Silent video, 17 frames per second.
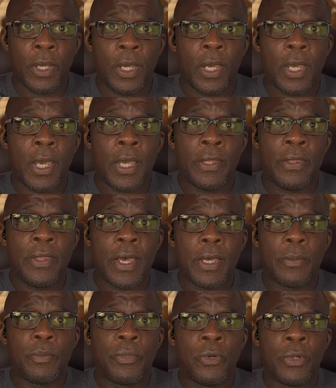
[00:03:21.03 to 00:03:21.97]
At
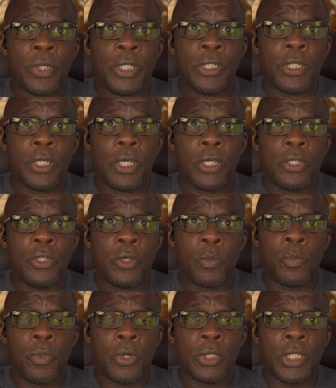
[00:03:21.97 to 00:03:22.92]
that point, your
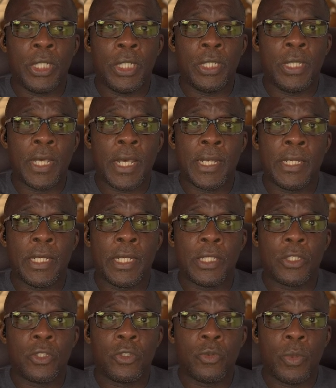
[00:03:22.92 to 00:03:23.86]
body then
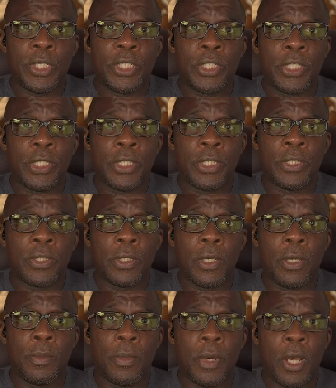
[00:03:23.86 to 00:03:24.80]
switches
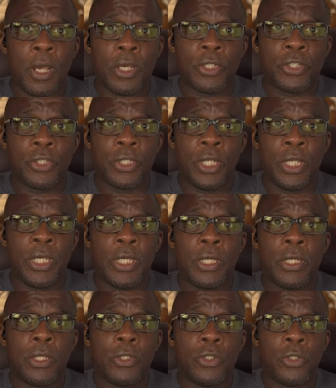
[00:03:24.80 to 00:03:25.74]
partially
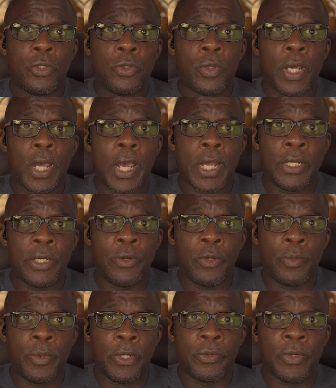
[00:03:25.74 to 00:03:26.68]
to
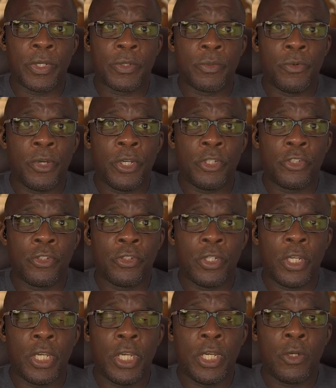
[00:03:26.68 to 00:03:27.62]
anaerobic respiration
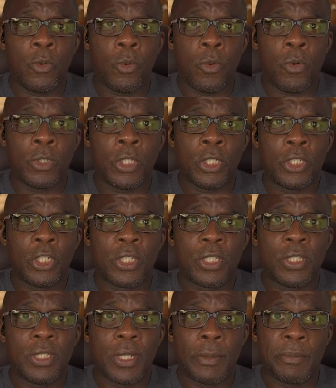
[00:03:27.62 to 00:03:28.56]
in order to
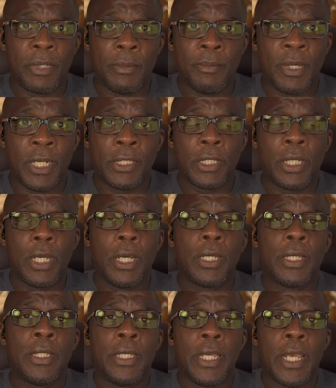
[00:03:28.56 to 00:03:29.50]
supplement
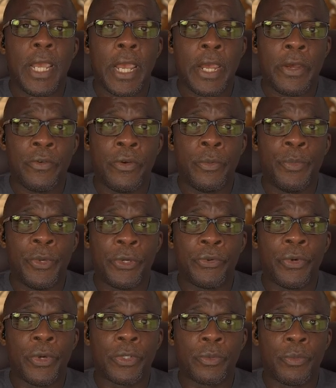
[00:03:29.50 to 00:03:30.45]
the aerobic
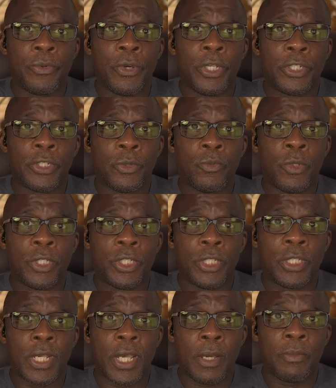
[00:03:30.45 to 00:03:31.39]
respiration, which is
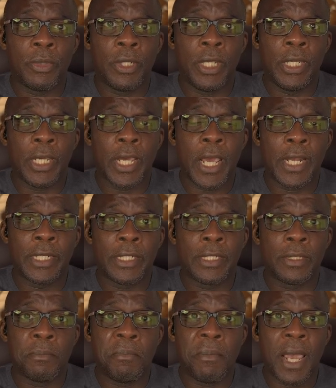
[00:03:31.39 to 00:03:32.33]
happening at its
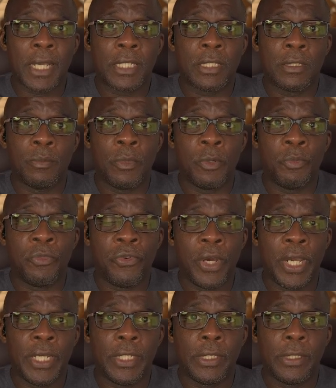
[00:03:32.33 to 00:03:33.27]
maximum
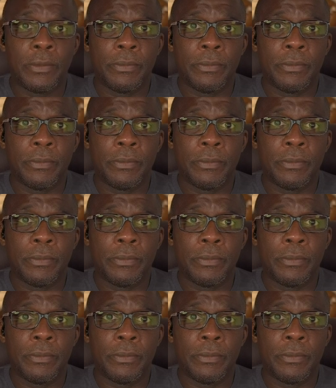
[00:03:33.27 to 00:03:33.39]
rate.